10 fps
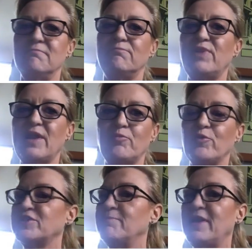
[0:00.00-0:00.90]
blood
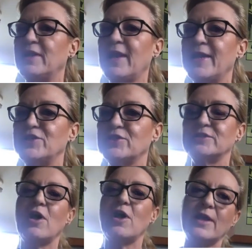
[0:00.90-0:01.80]
pressure medications,
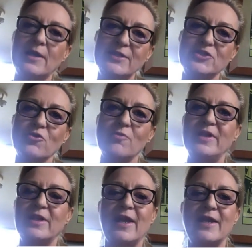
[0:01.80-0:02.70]
high cholesterol
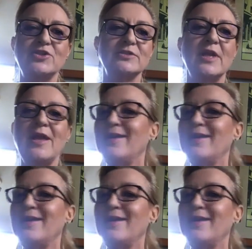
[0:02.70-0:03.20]
medications?